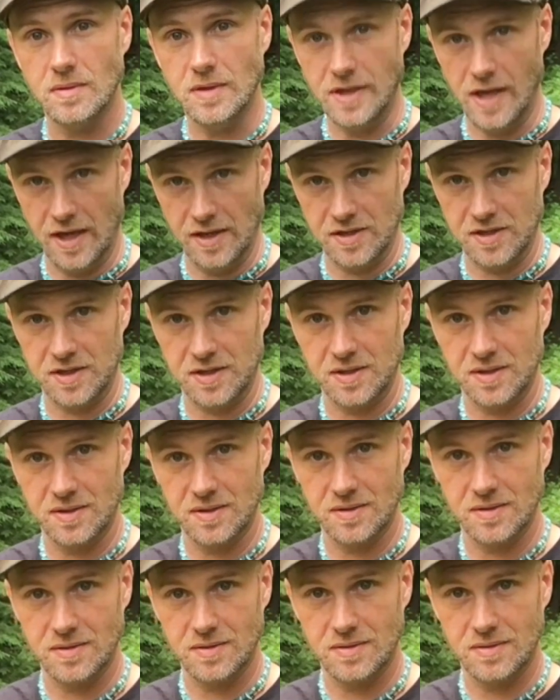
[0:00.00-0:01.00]
Yes.
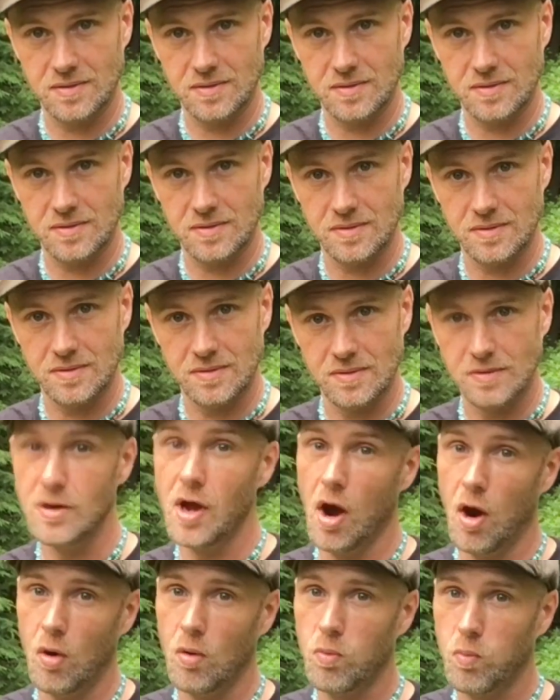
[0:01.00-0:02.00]

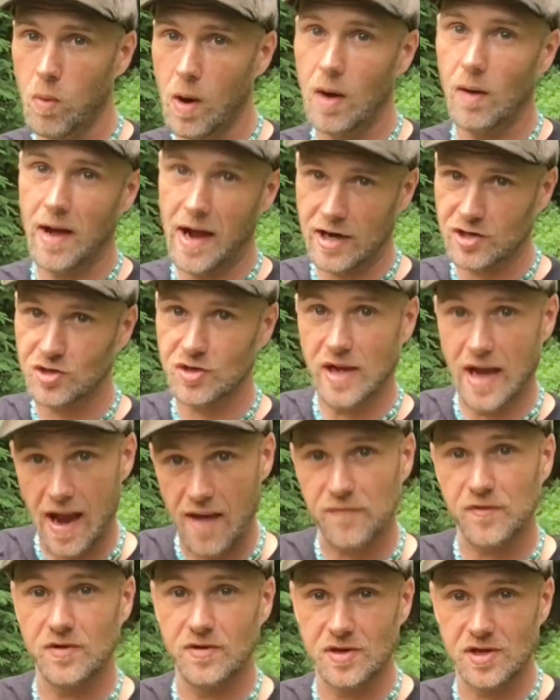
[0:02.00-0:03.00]
No, well, actually,
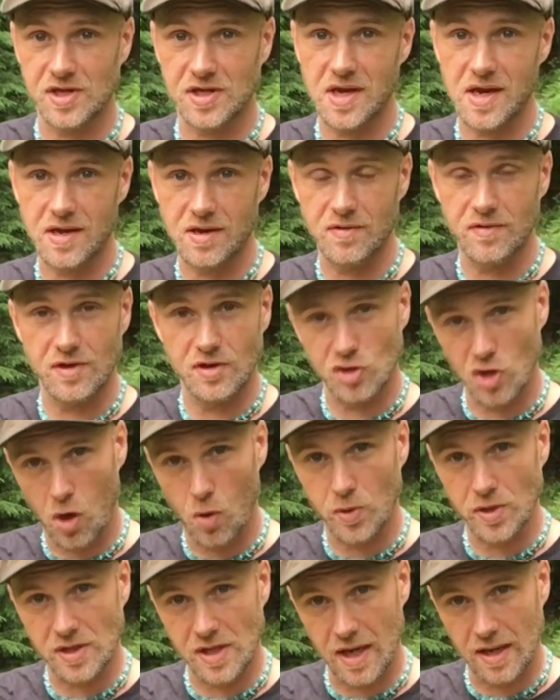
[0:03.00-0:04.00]
after the stinger, there's
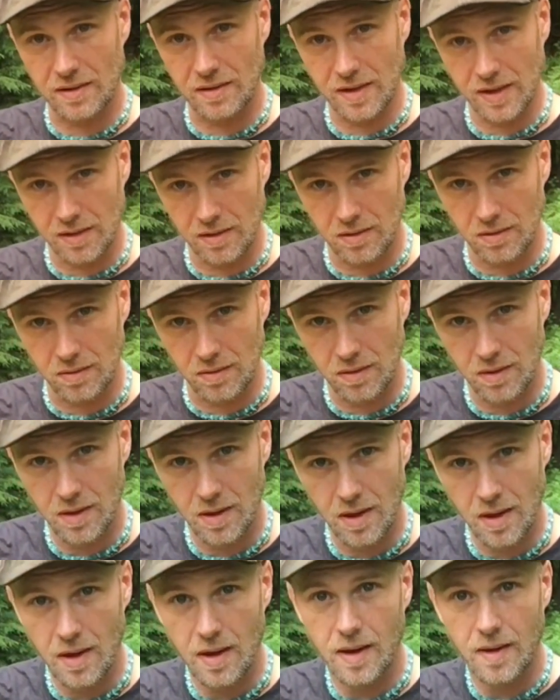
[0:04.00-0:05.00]
always that little,
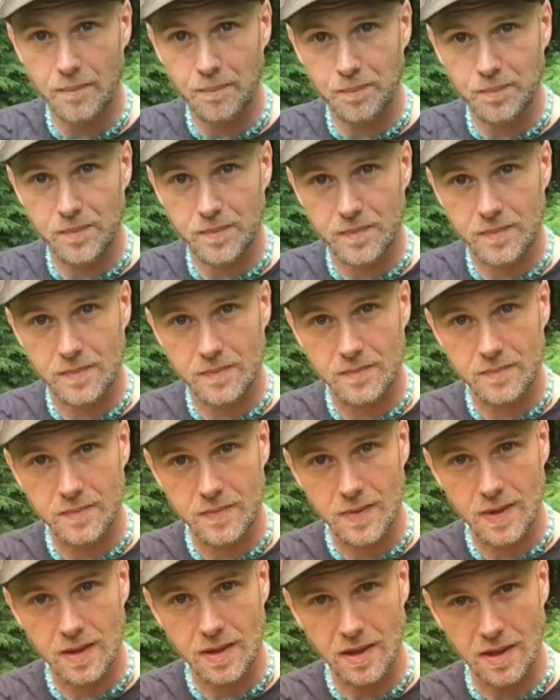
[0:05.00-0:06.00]

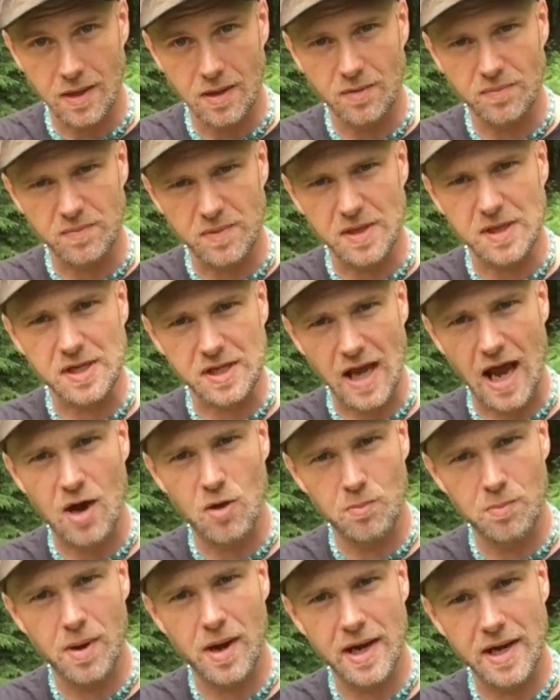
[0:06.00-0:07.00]
you know, the
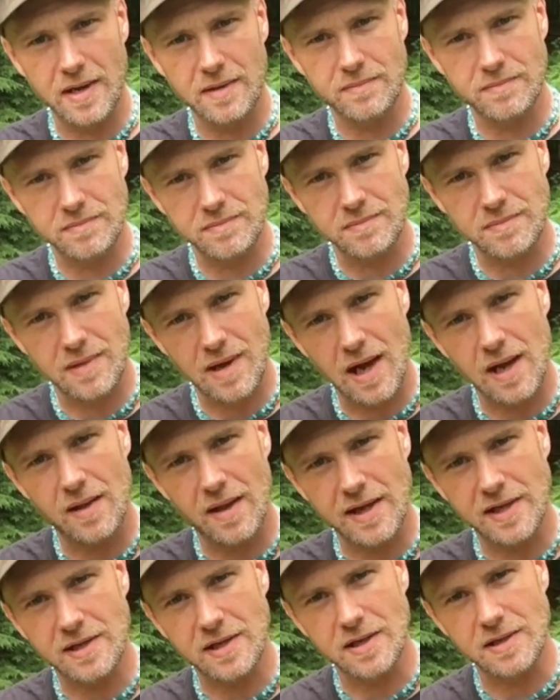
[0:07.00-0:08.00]
sound bite. I
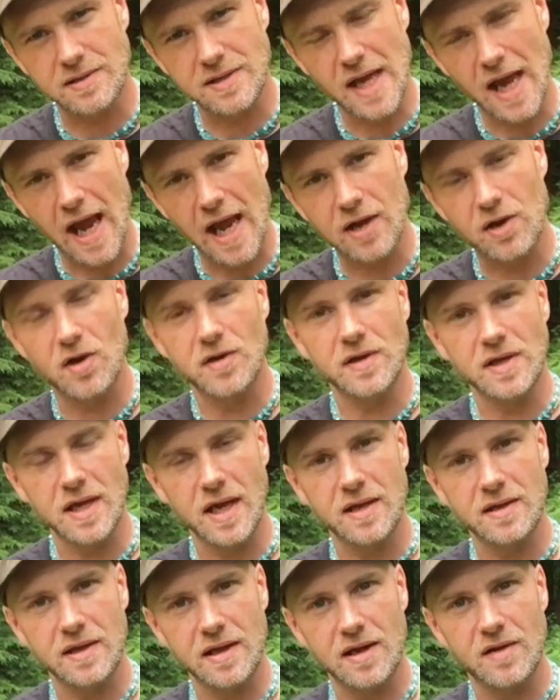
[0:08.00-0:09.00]
like to tag on the
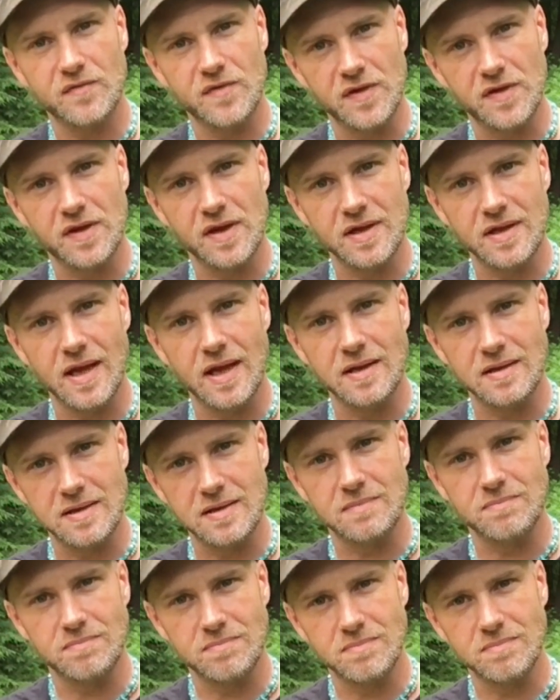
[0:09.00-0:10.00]
end there of the thing that
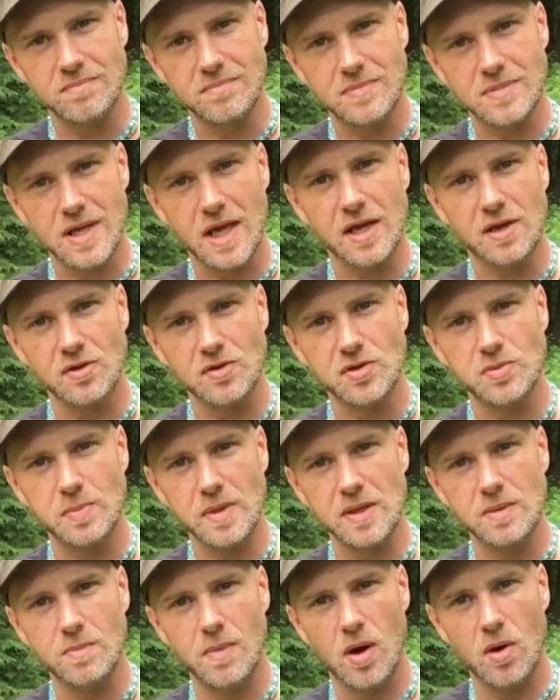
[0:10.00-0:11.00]
tickles
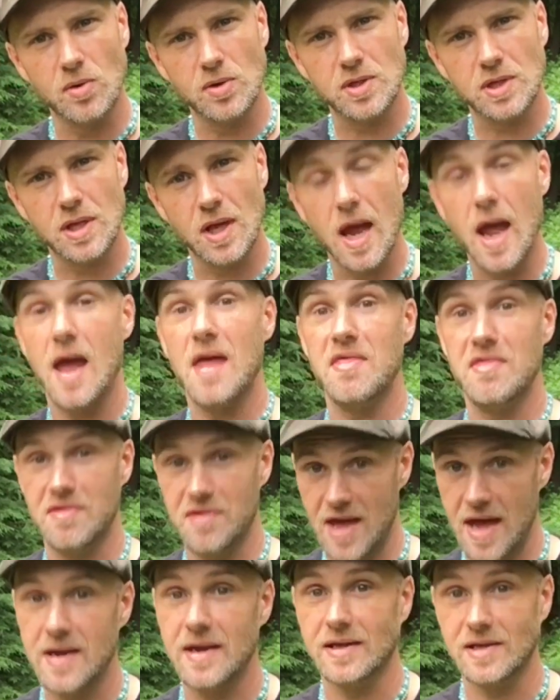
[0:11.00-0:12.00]
me the most, and
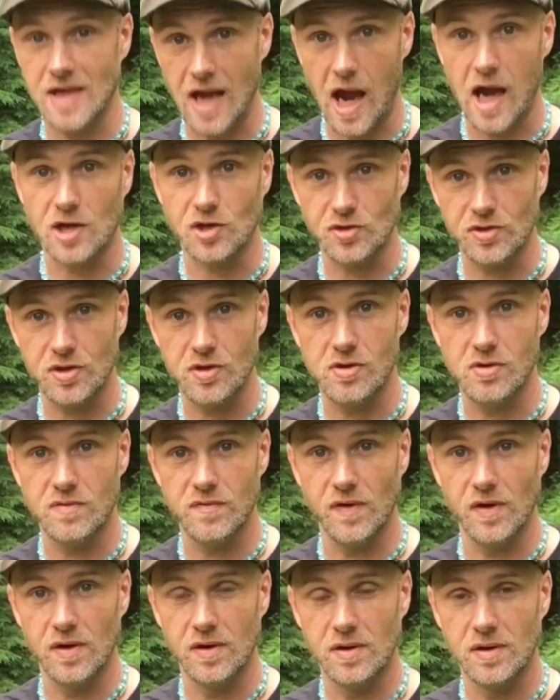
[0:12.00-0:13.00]
then it's actually
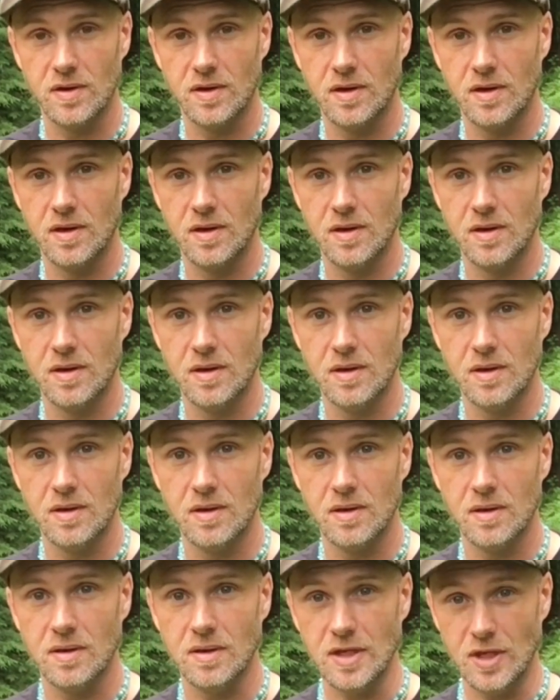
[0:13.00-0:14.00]
over.
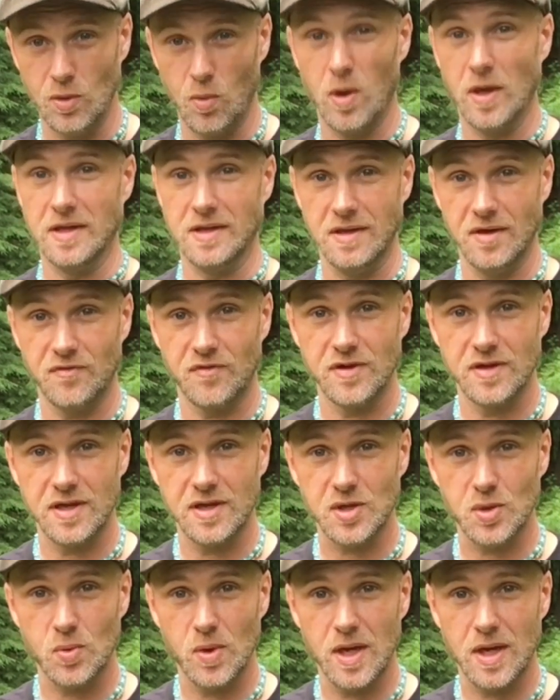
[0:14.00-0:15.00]
You want it different
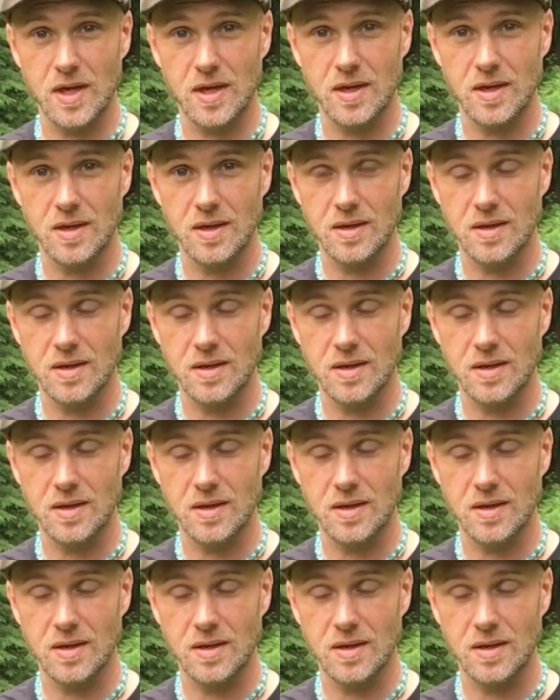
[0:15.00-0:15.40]
this week?